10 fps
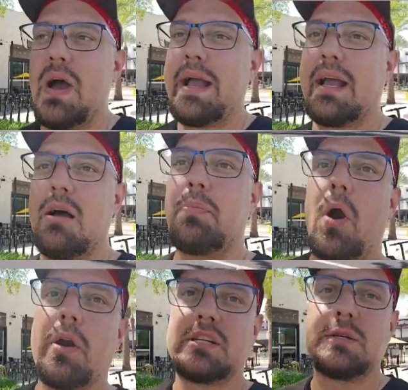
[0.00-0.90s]
you, Icon
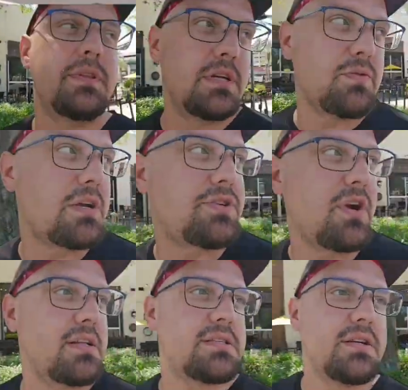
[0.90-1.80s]
Park, some of these
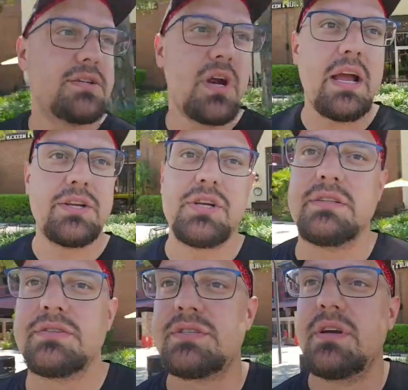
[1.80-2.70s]
restaurants and
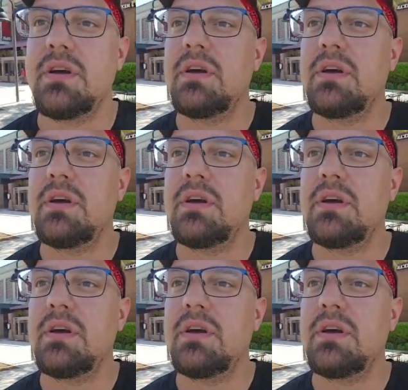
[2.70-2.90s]
attractions.